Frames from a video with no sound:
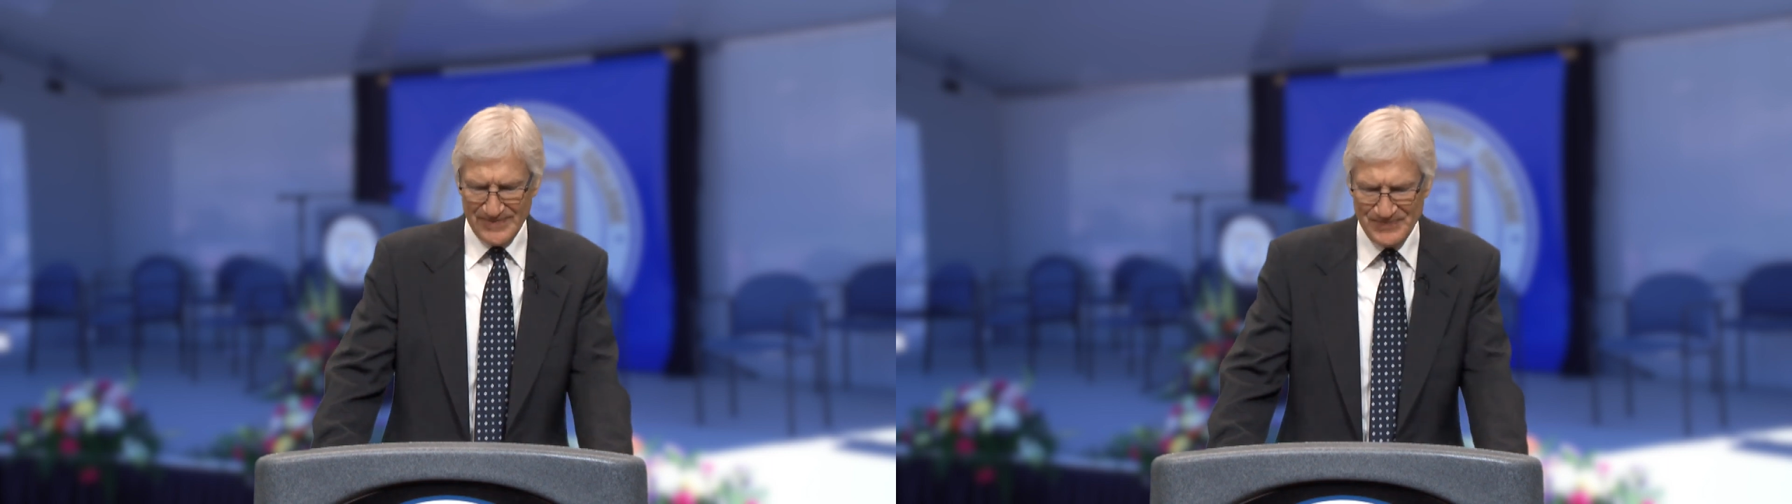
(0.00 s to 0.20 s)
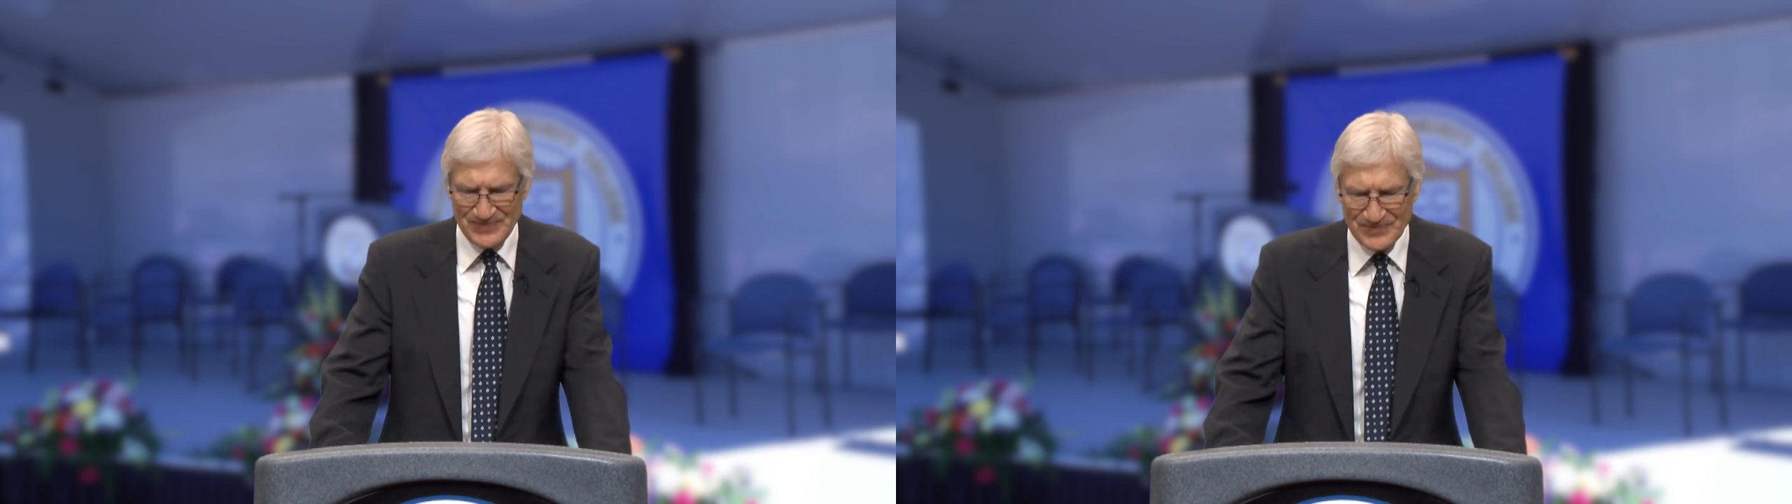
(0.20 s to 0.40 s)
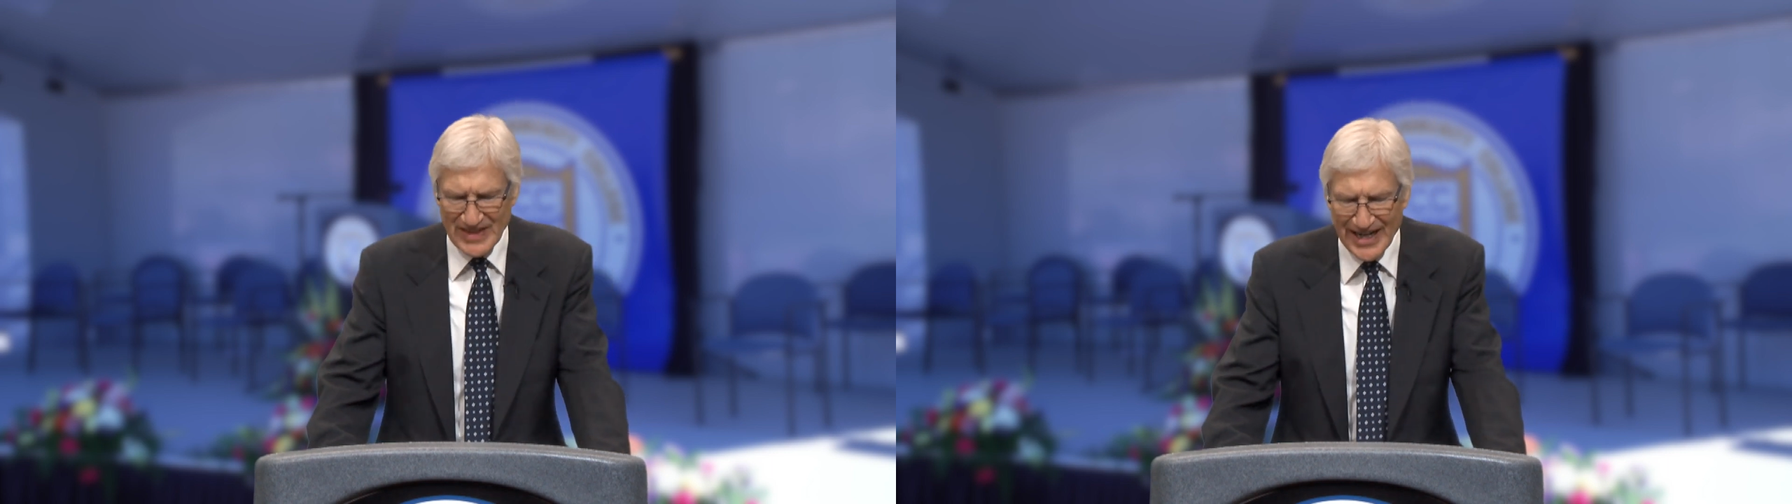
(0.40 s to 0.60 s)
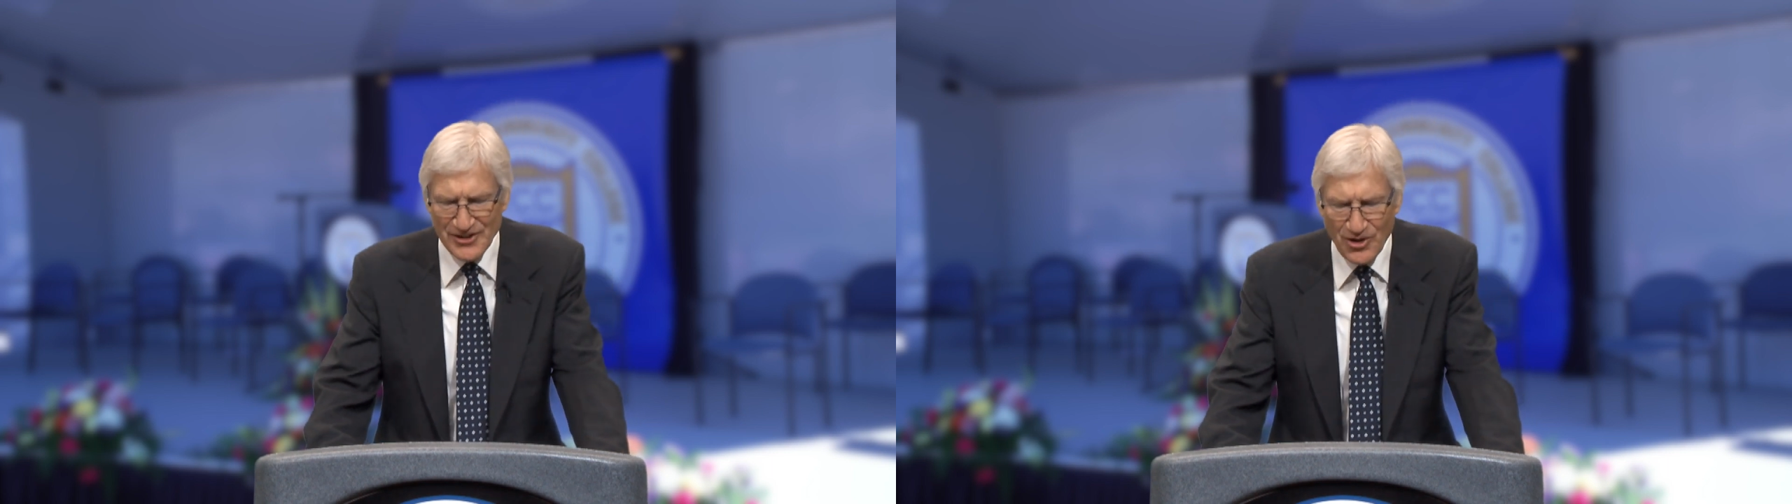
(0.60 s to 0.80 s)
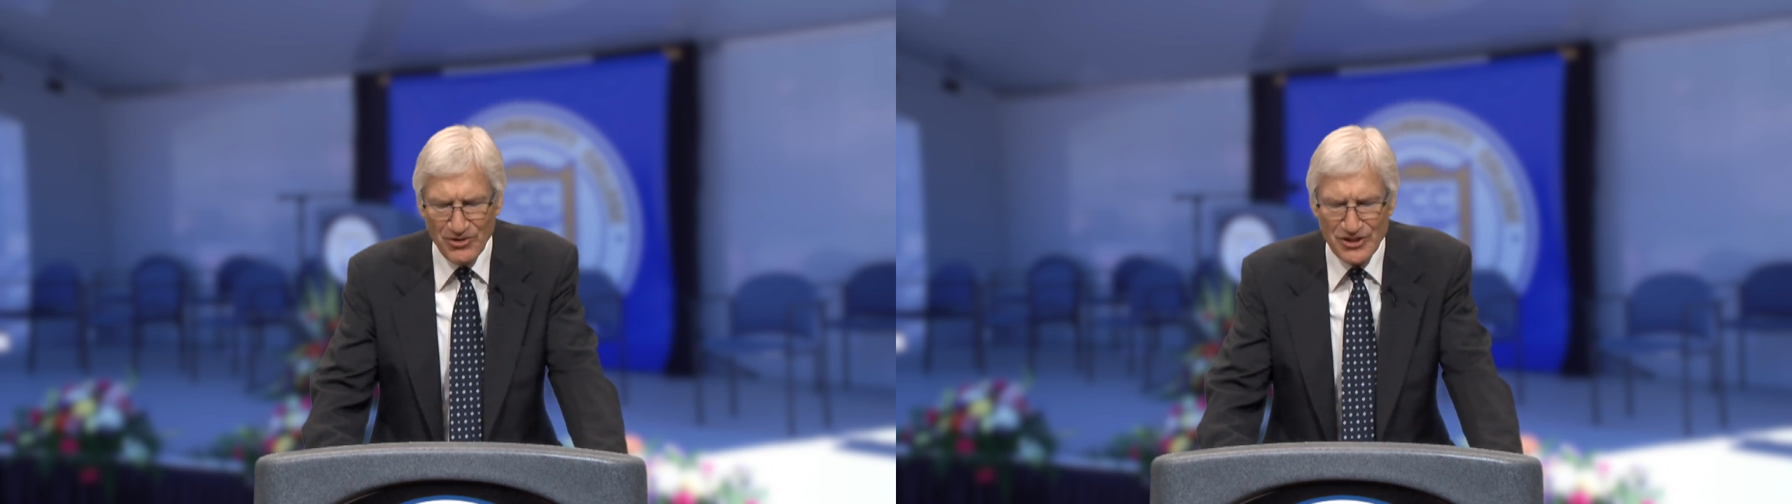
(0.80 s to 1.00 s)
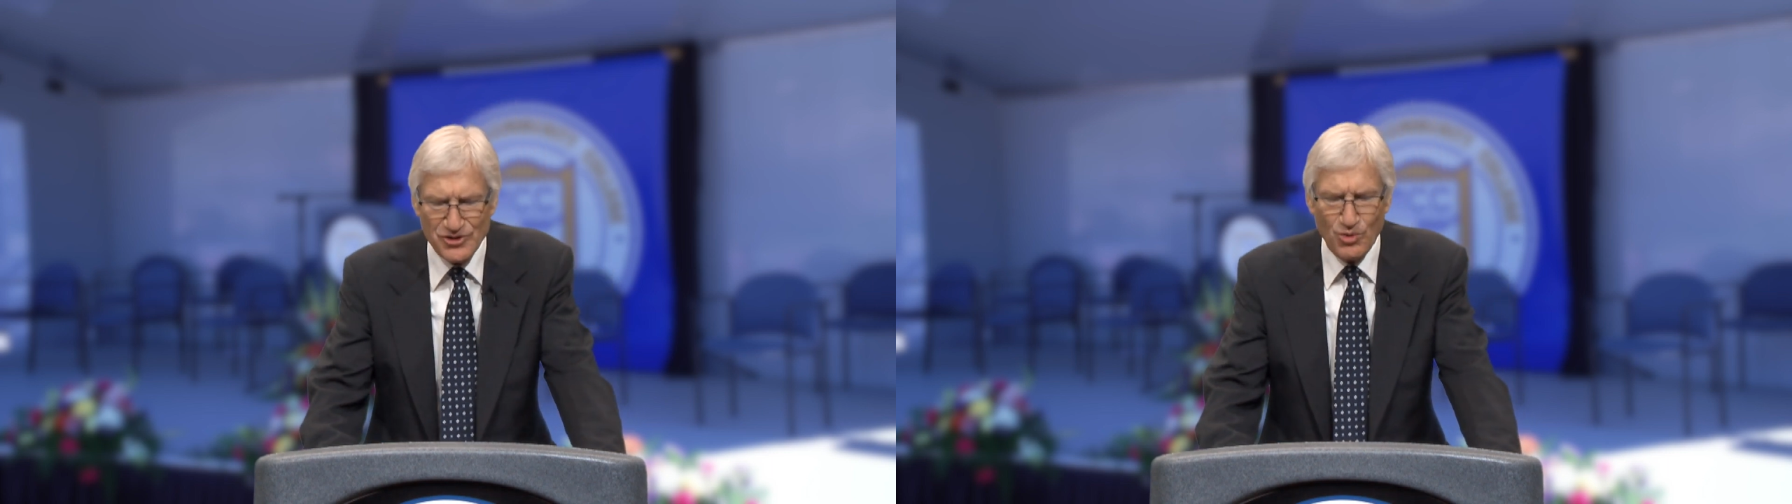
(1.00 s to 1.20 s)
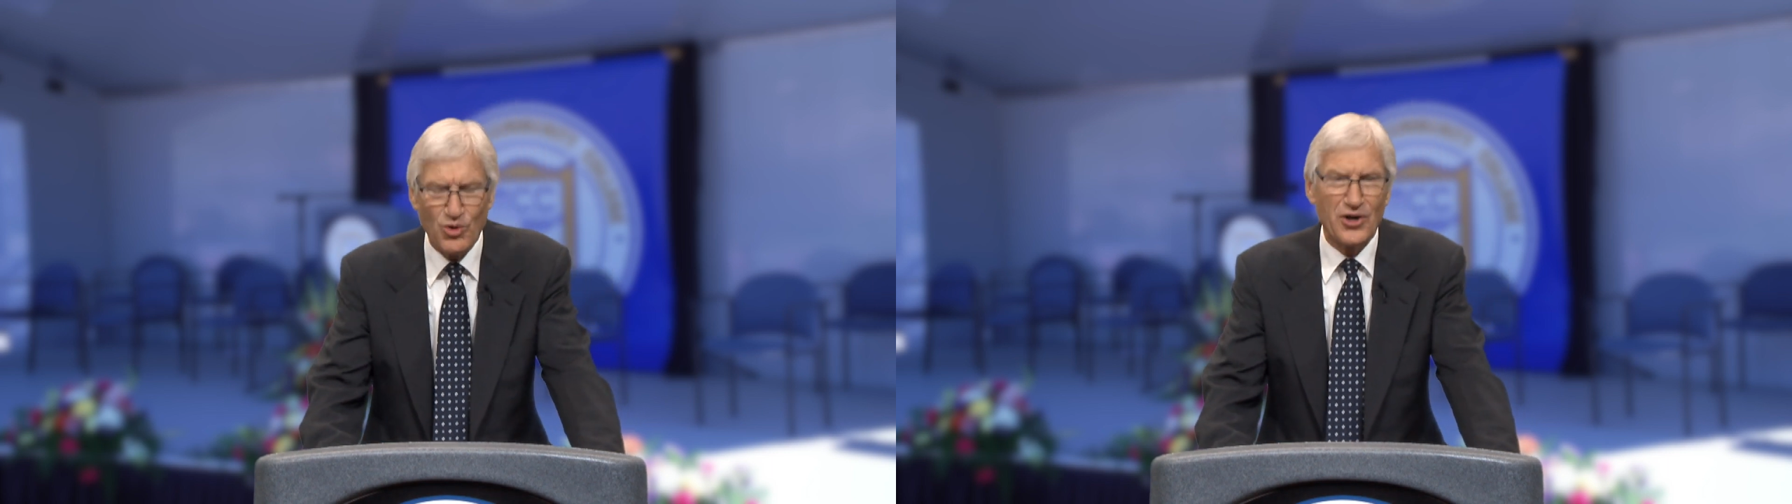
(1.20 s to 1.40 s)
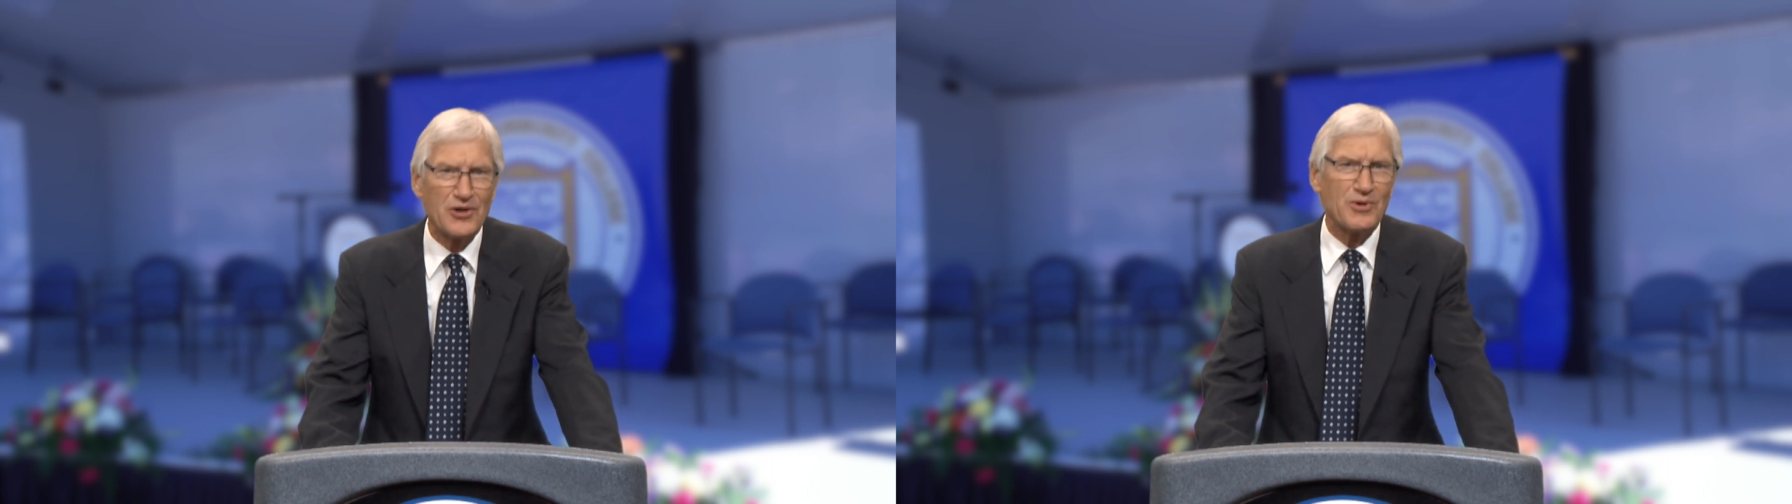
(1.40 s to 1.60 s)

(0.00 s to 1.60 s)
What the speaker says: I know this award